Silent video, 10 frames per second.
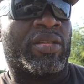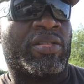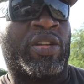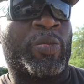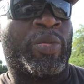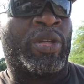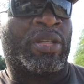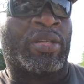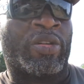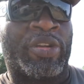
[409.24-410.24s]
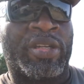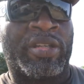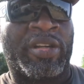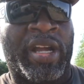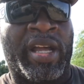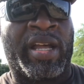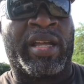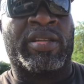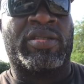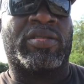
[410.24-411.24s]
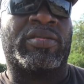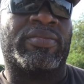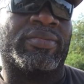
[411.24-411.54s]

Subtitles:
going to be green grass,